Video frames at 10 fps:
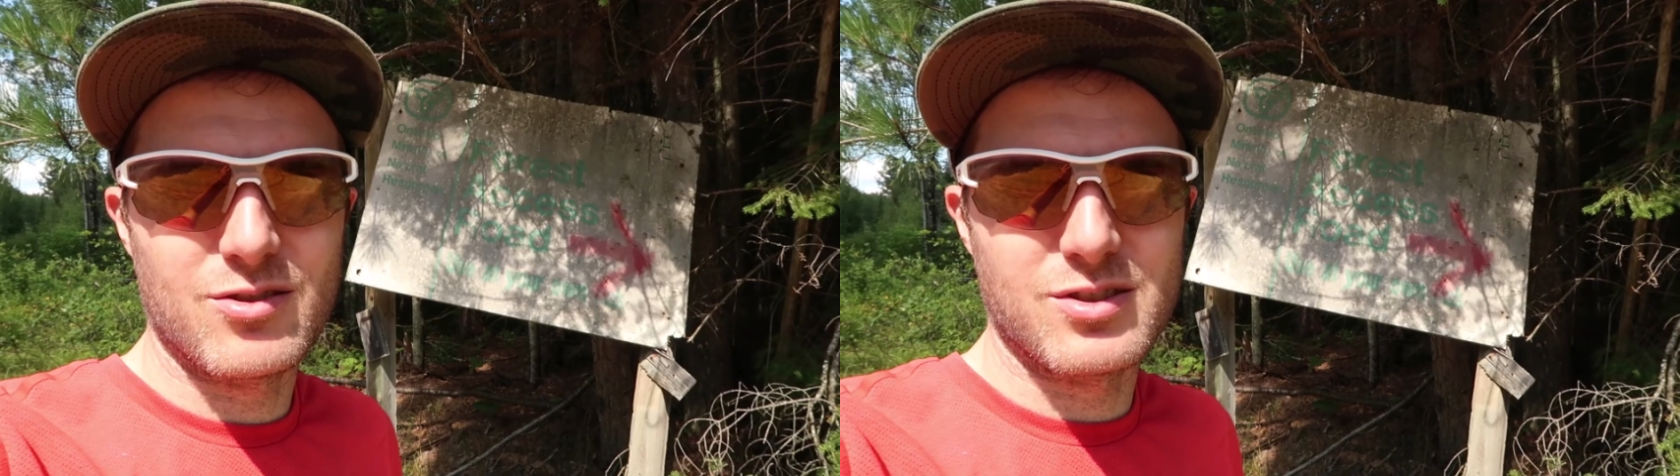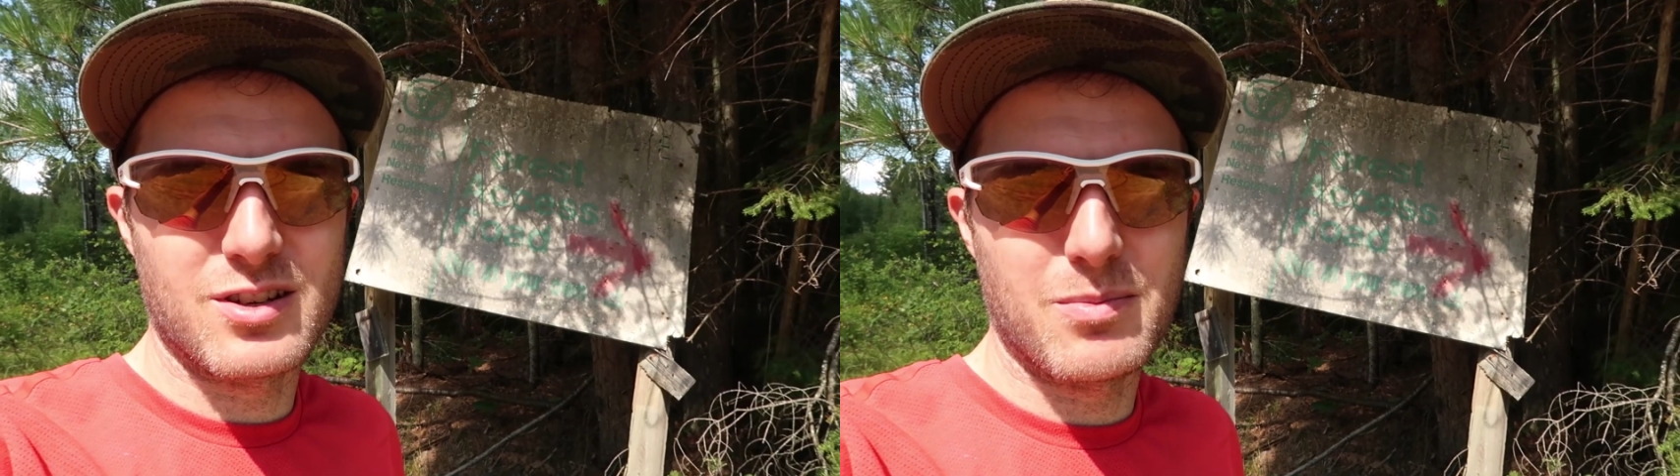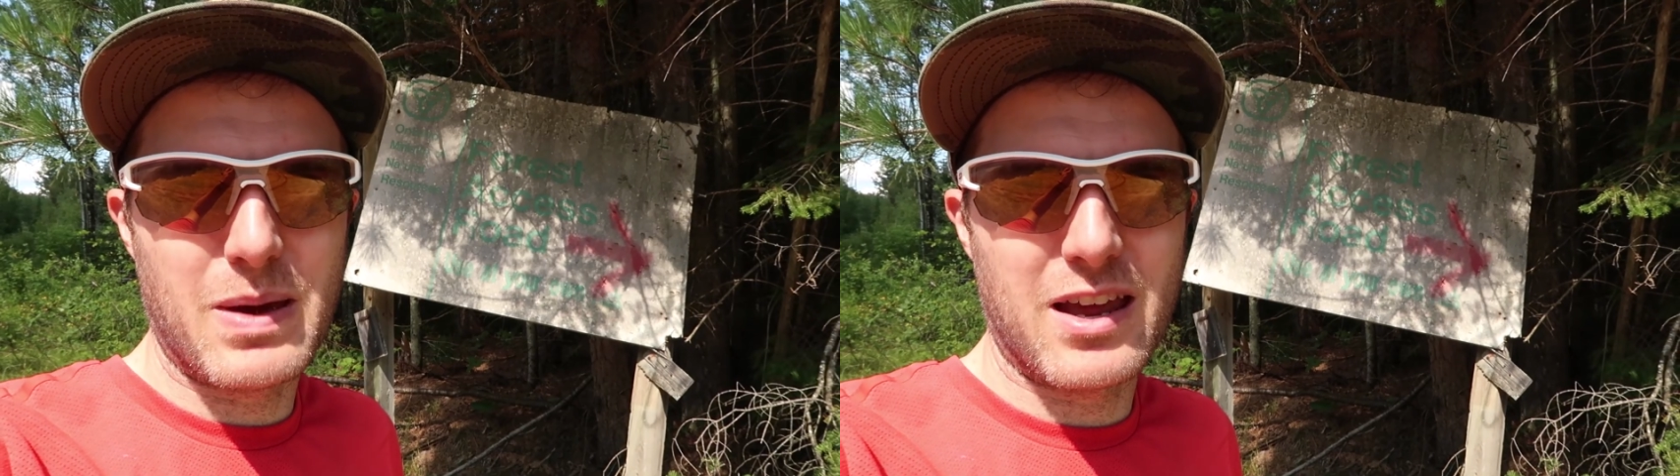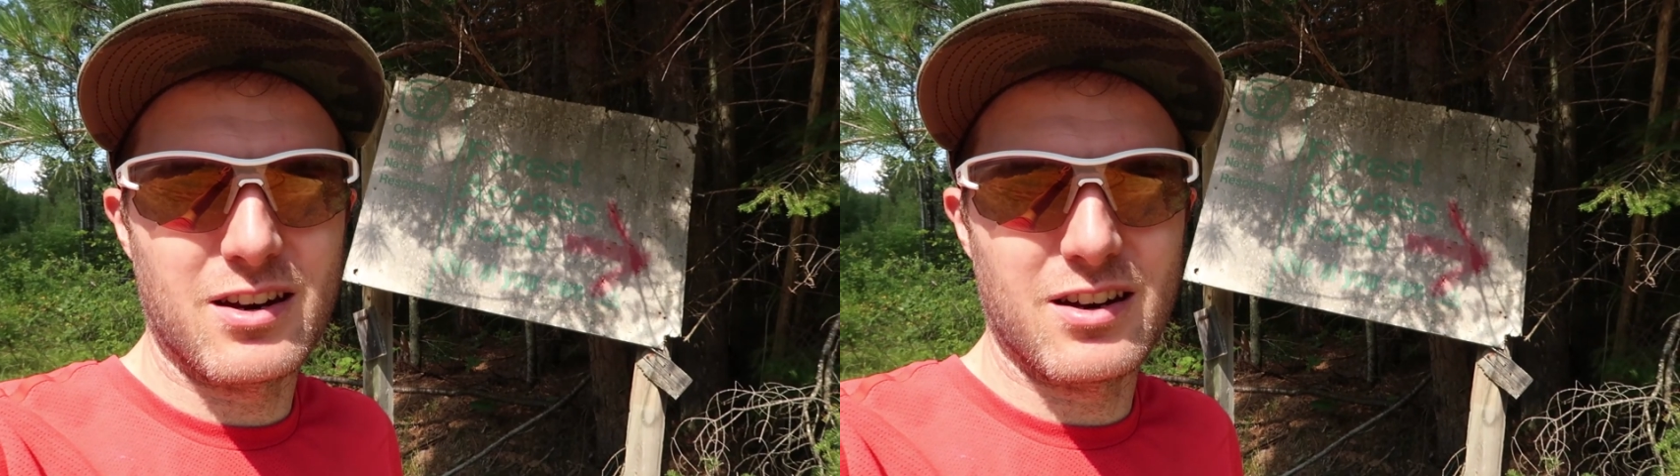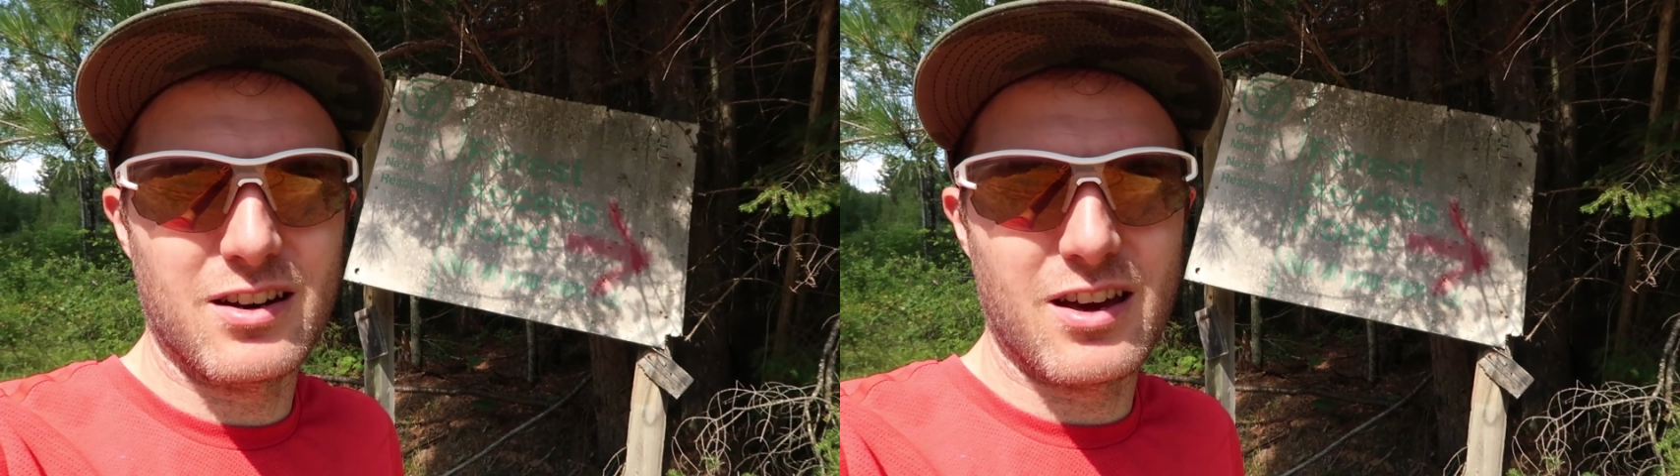There's an
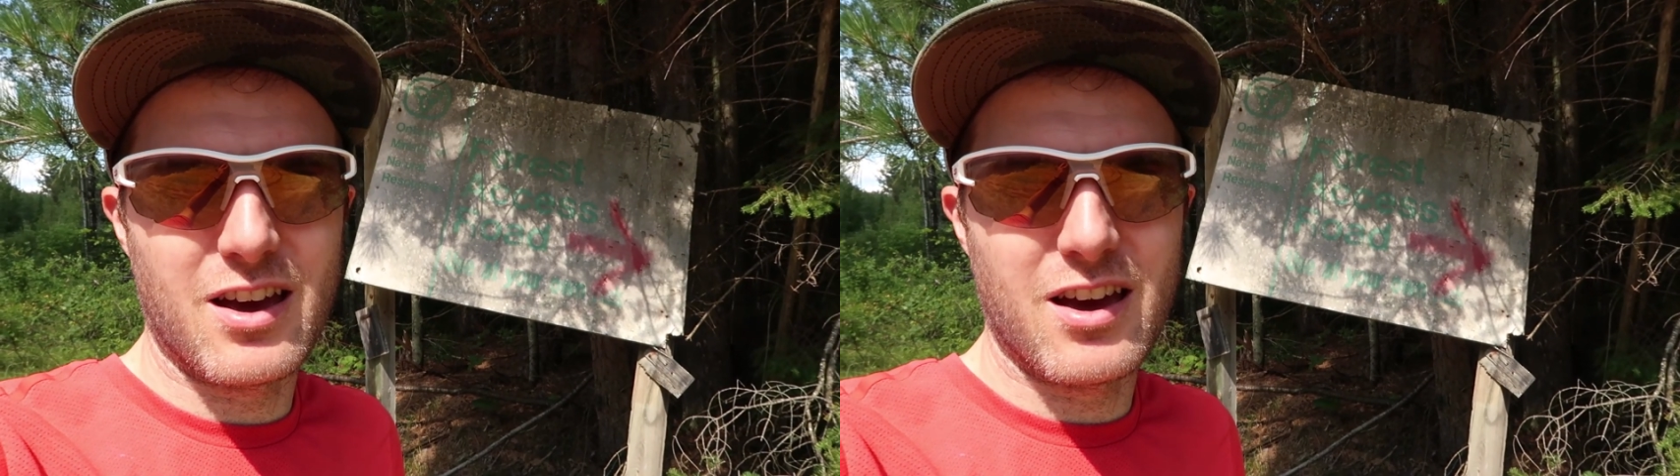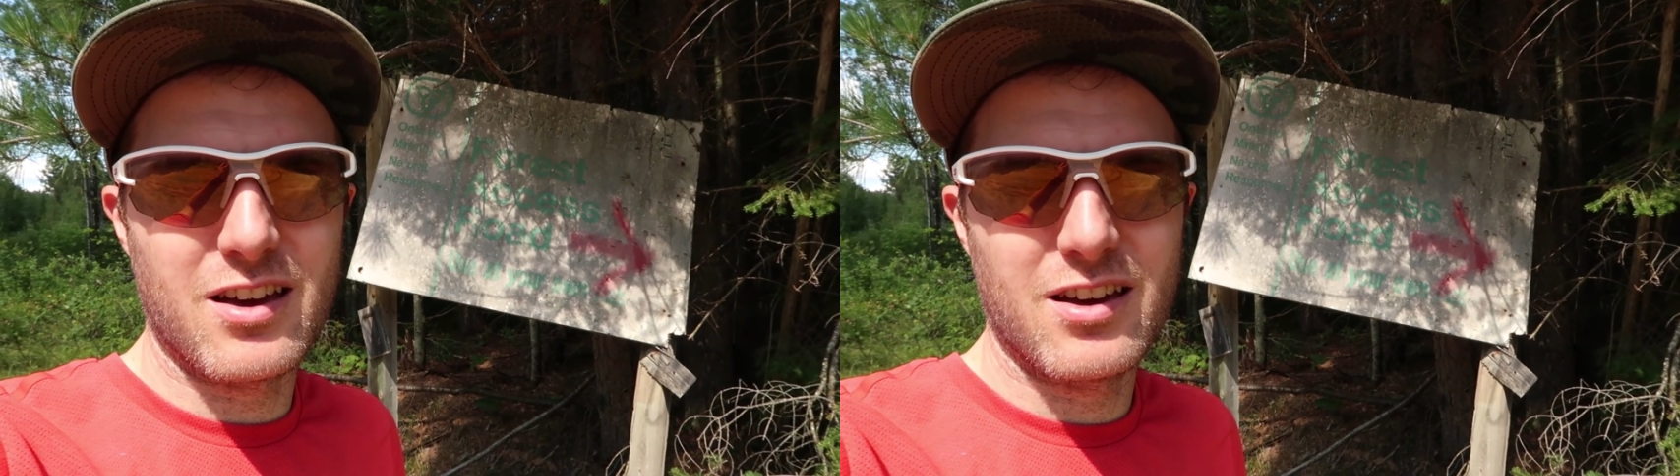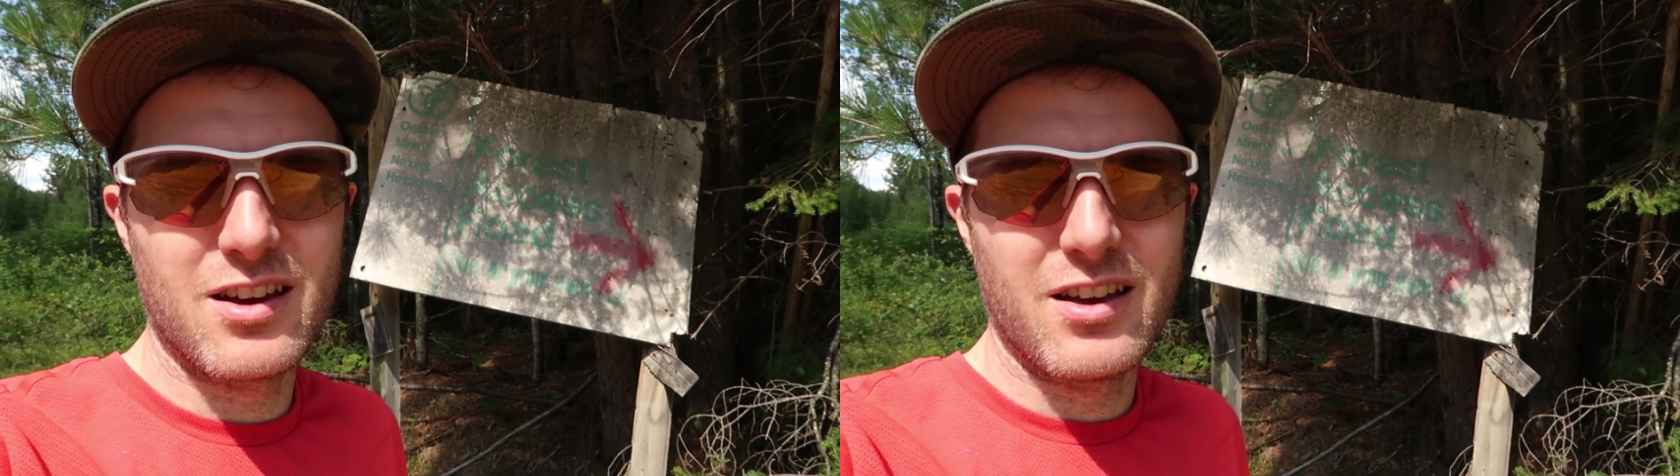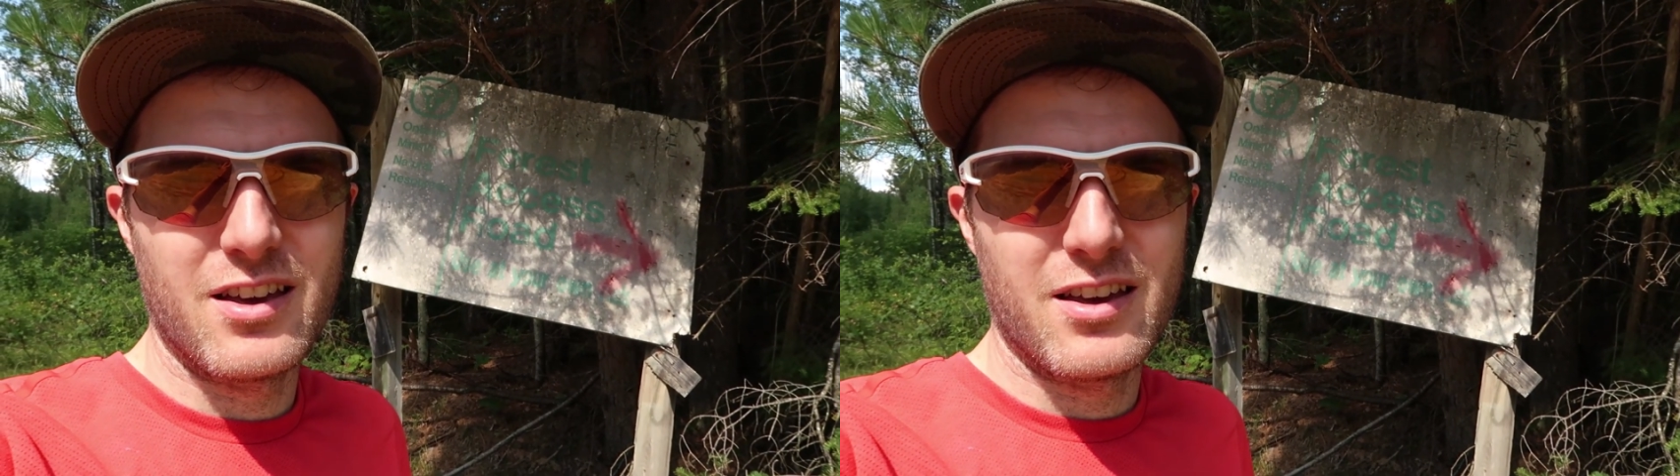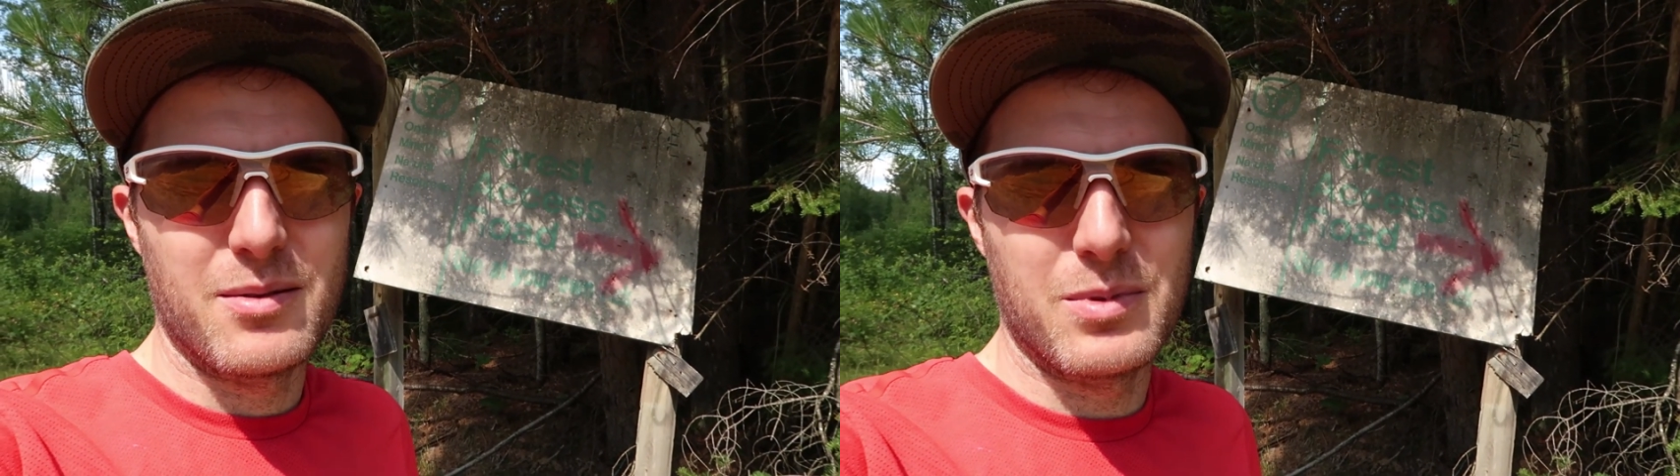abandoned
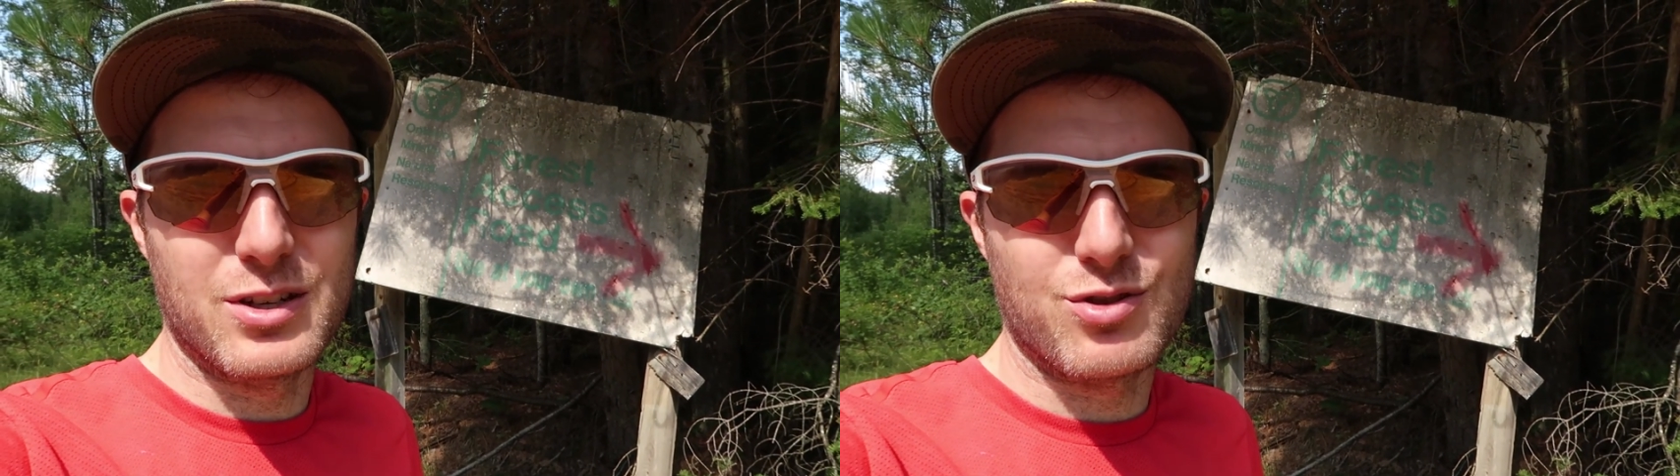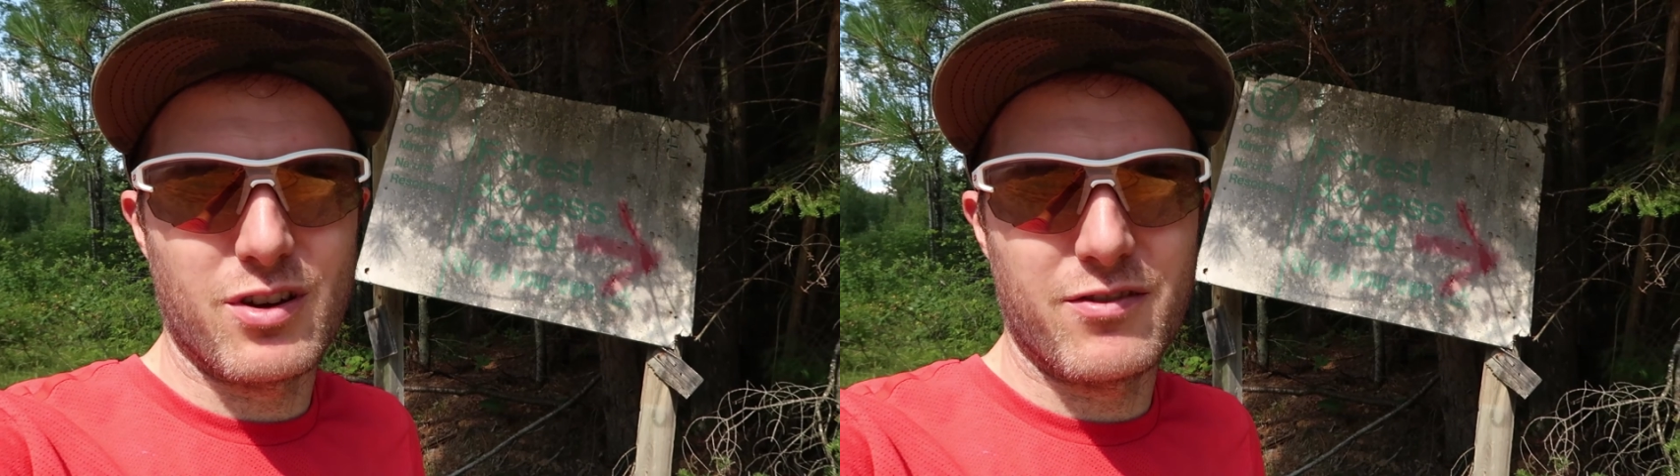Ministry